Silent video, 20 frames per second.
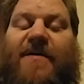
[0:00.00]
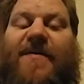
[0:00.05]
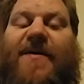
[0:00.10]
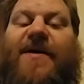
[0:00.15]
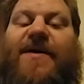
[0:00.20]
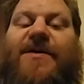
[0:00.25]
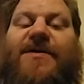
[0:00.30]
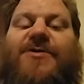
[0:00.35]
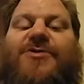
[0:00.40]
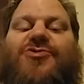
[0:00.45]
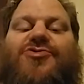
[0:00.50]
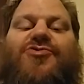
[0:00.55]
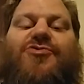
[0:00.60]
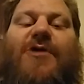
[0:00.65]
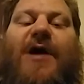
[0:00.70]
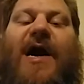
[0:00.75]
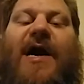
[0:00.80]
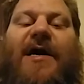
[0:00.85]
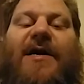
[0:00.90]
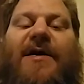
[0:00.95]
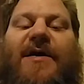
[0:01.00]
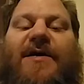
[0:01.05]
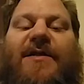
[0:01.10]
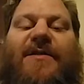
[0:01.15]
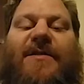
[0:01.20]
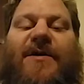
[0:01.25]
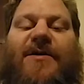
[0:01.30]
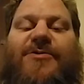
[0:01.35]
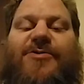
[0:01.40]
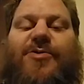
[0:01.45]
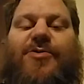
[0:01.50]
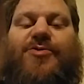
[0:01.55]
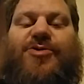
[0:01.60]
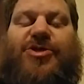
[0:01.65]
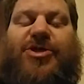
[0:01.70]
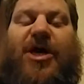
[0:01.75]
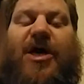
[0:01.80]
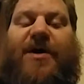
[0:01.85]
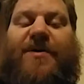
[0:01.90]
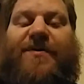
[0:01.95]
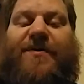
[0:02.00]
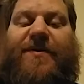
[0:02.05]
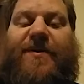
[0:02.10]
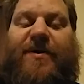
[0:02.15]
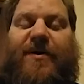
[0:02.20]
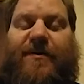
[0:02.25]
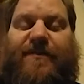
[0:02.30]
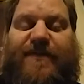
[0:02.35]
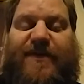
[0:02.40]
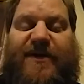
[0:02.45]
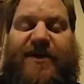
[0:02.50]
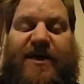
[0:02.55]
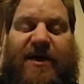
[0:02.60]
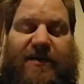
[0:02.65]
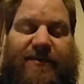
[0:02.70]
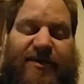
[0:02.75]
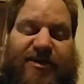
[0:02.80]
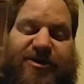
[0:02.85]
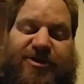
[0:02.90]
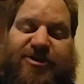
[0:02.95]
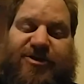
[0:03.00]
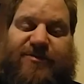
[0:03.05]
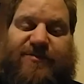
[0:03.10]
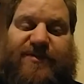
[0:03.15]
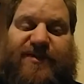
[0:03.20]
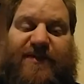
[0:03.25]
They can track electroshock therapy damage.